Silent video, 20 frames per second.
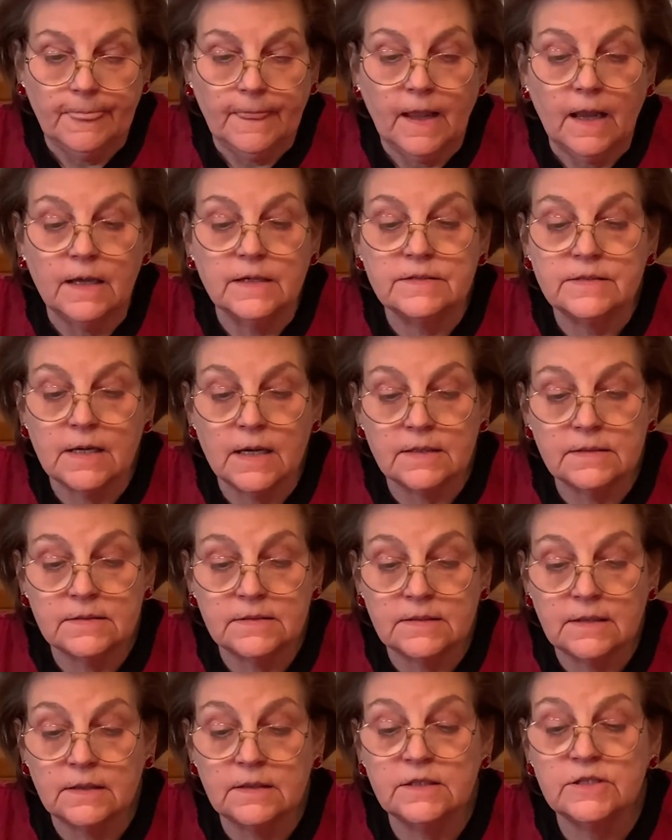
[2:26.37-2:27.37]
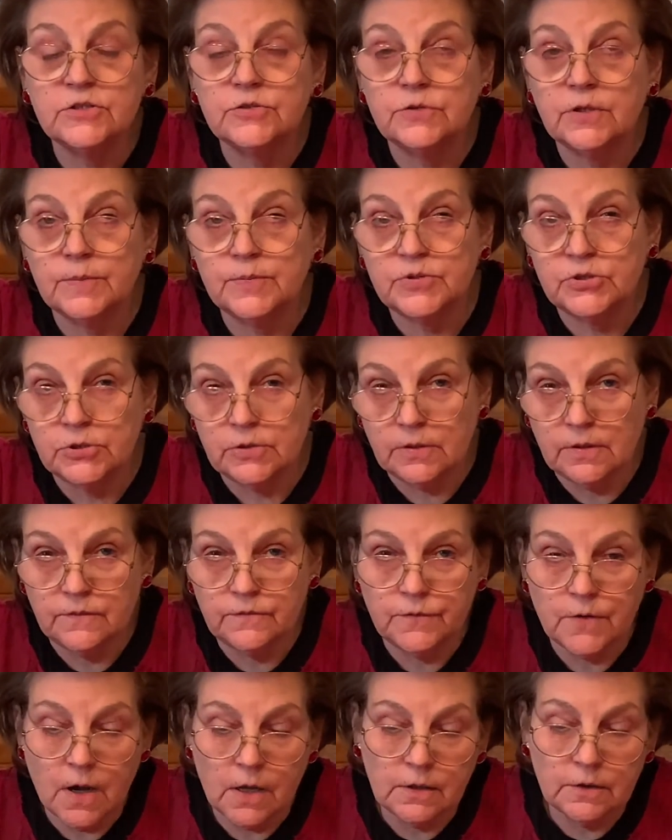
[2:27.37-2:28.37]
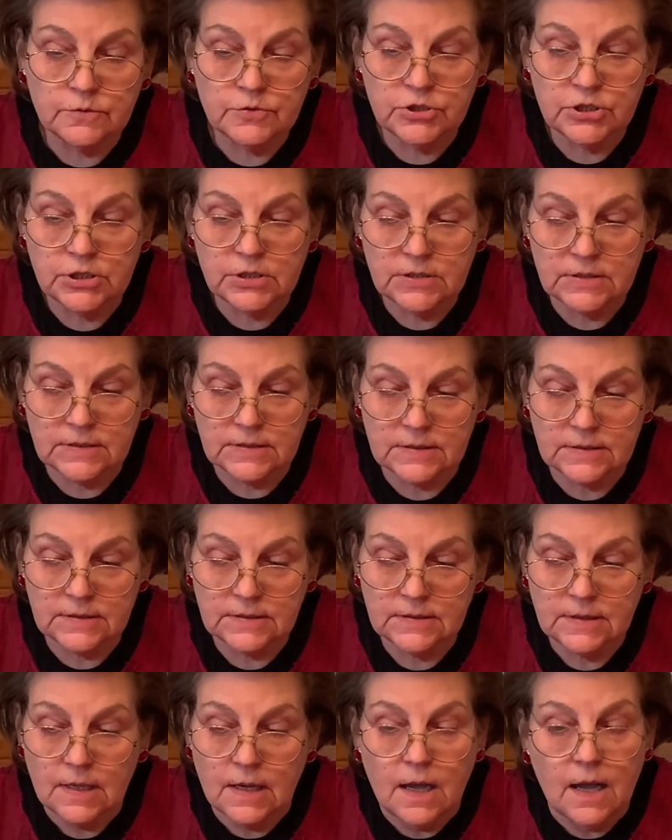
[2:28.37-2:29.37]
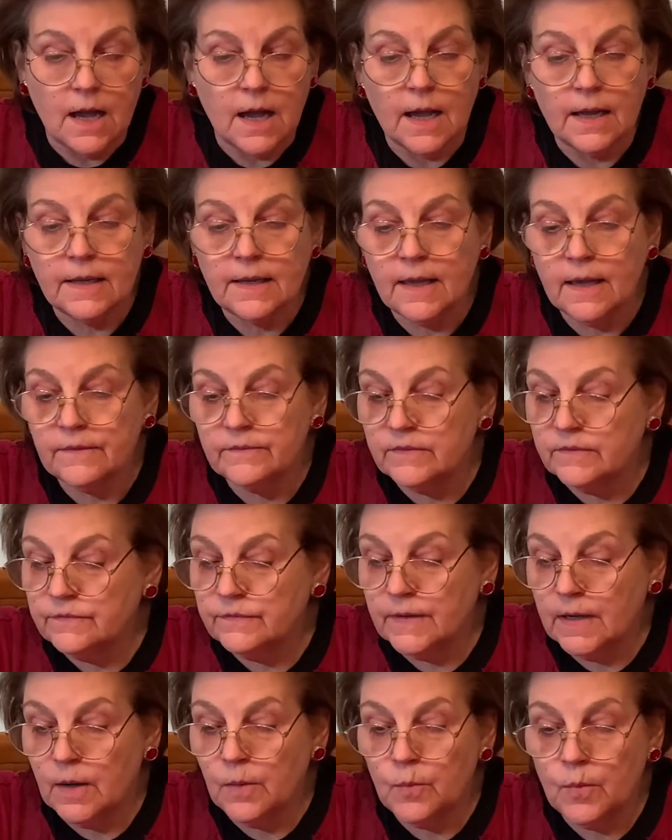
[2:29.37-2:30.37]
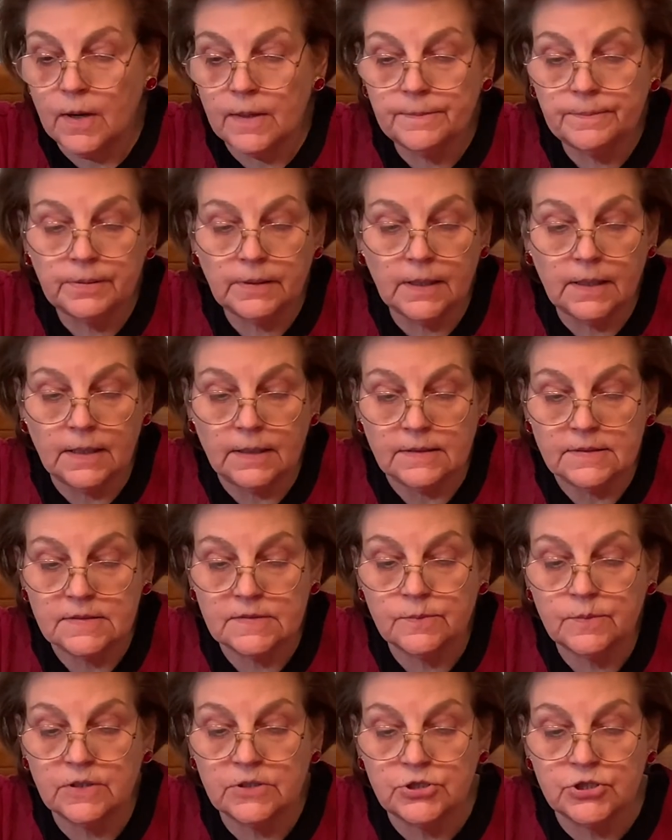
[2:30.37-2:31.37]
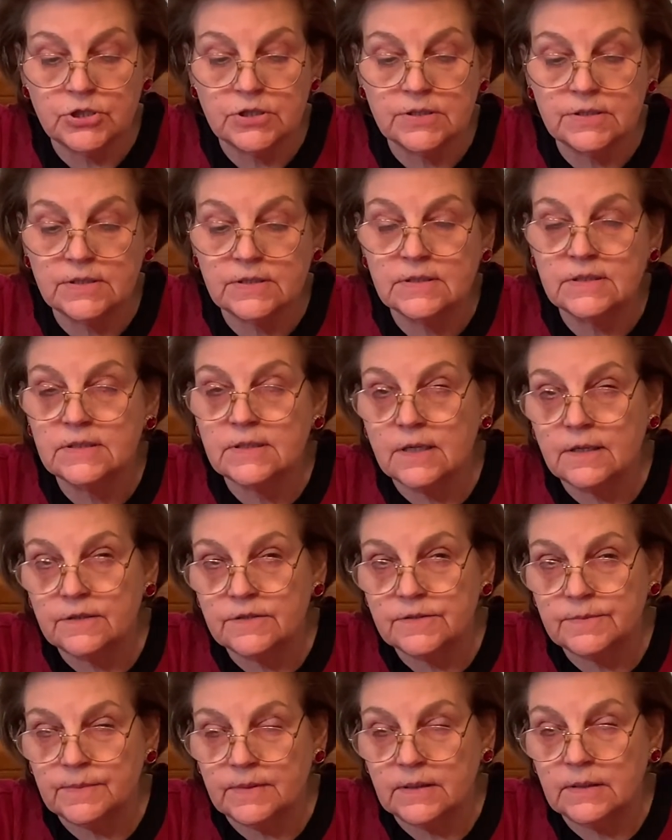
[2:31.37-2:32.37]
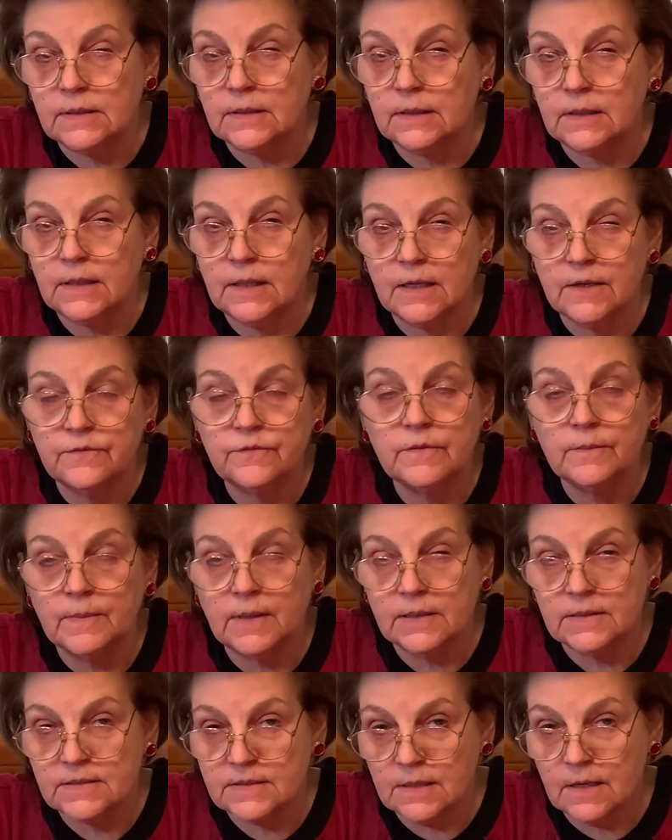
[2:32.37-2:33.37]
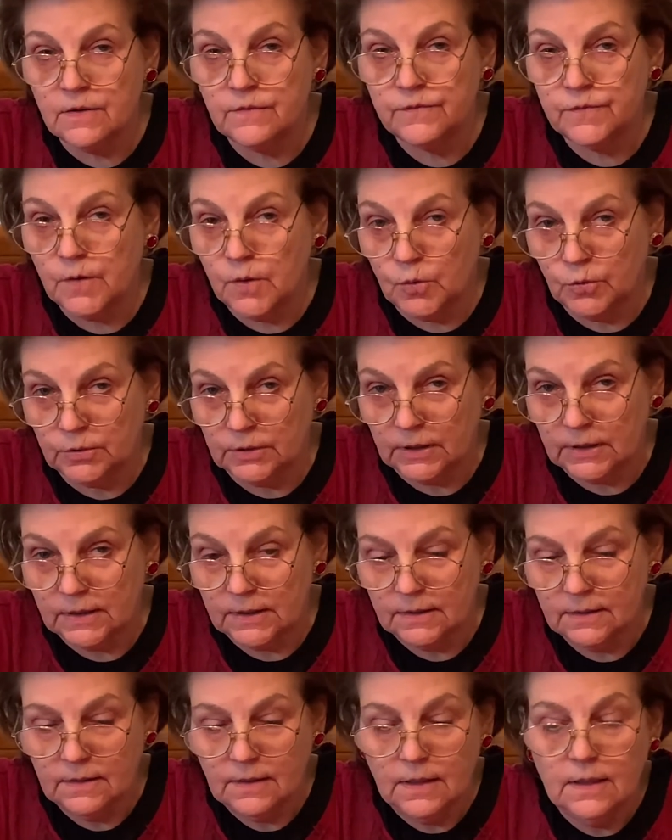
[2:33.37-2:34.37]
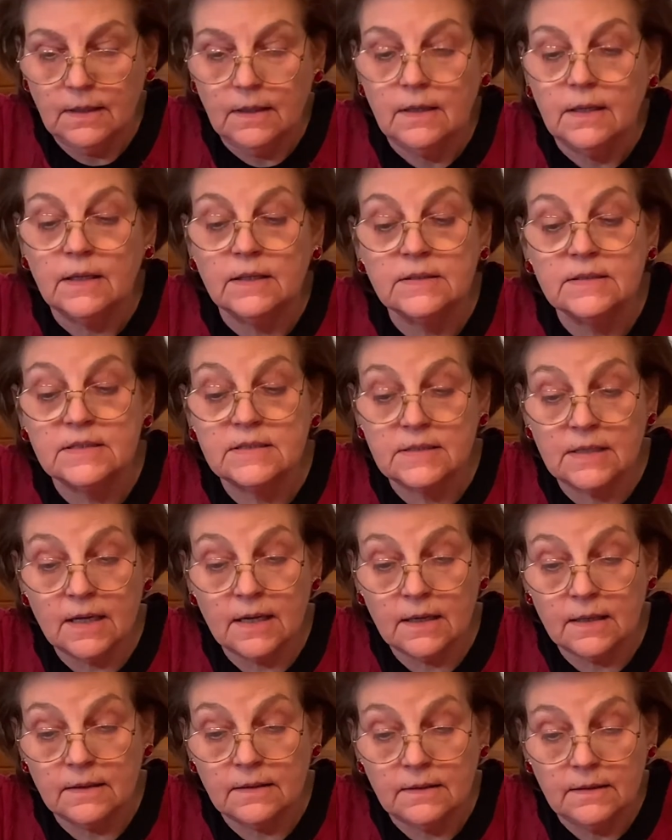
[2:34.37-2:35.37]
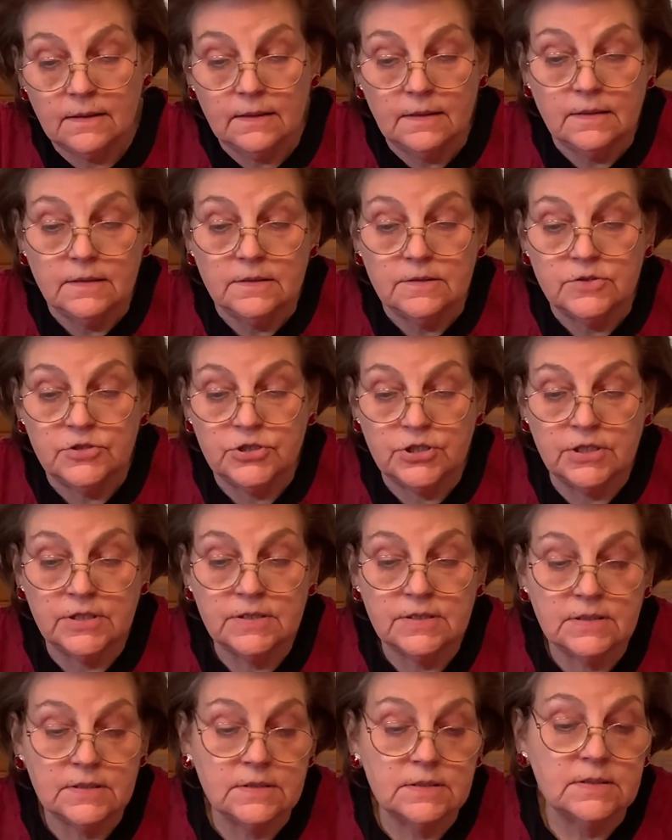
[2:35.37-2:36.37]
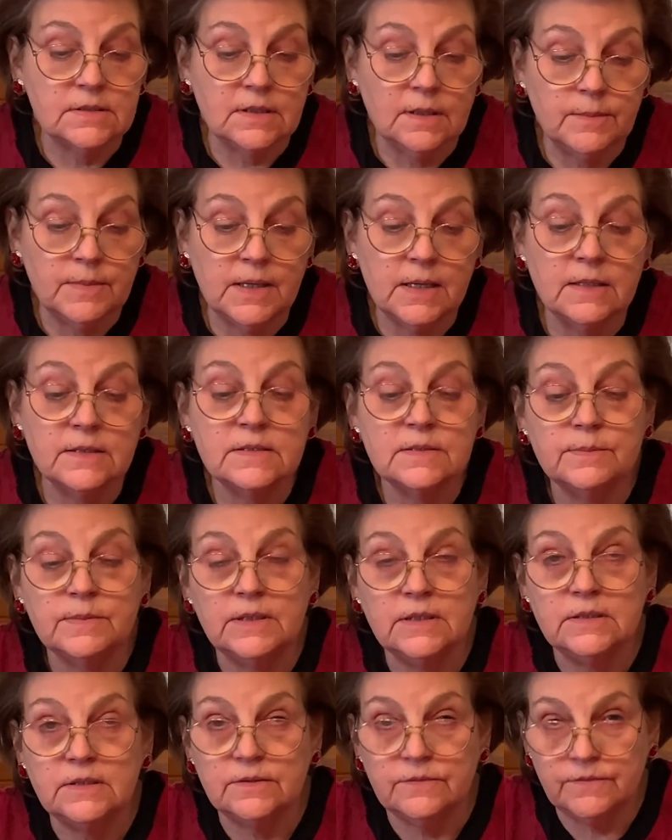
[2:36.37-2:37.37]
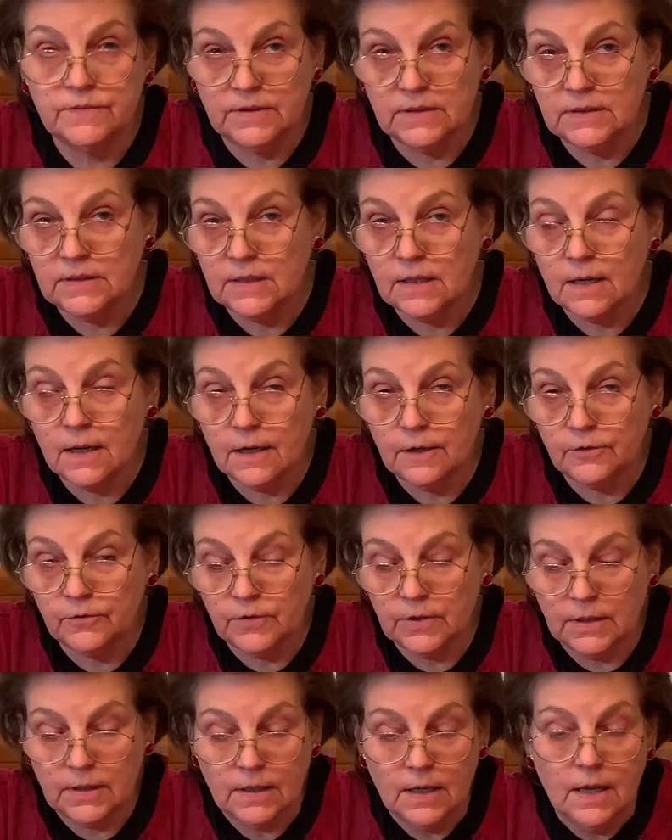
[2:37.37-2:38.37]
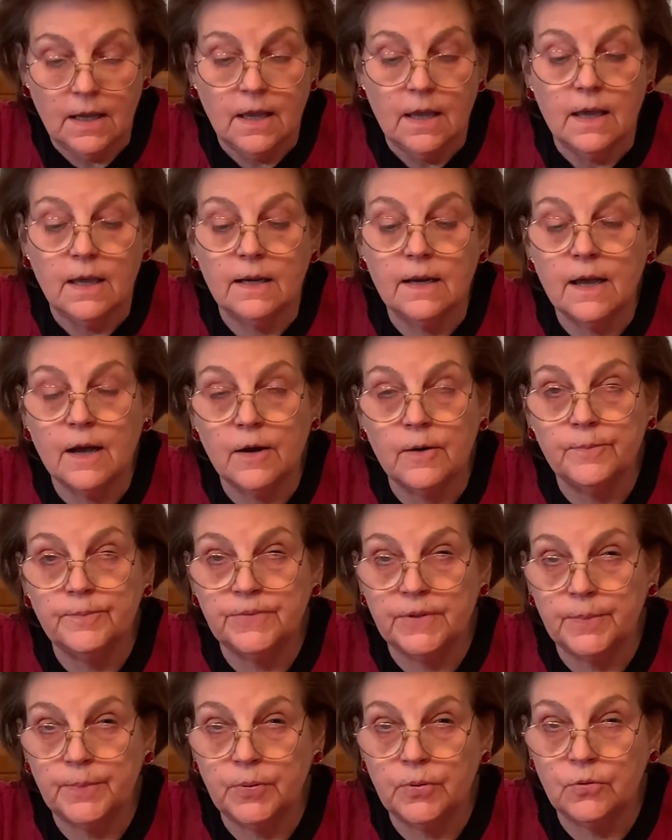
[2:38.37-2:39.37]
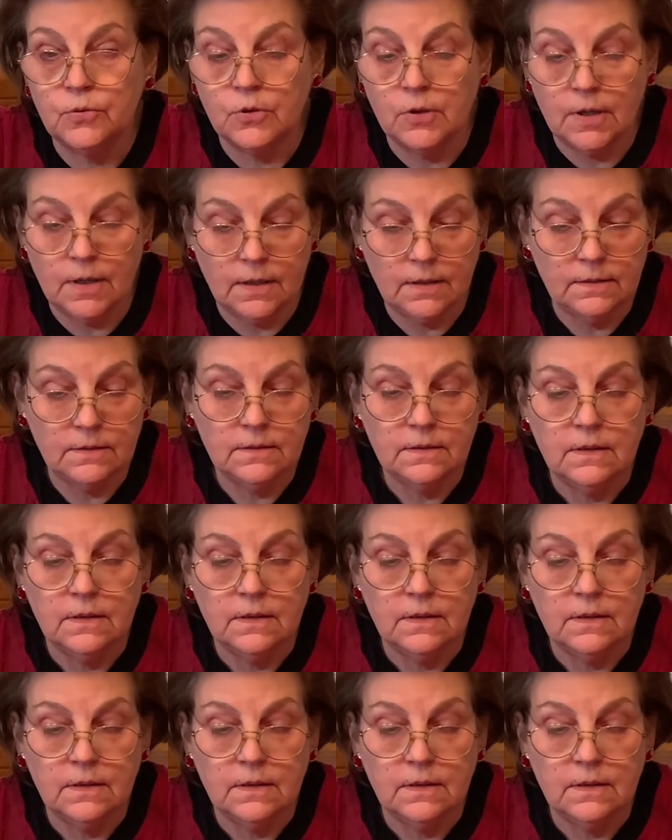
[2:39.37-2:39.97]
As I study scripture and follow Jesus, I haven't found one place where Jesus tells me to care for myself only. Instead, Jesus commands me to feed the hungry and help the poor.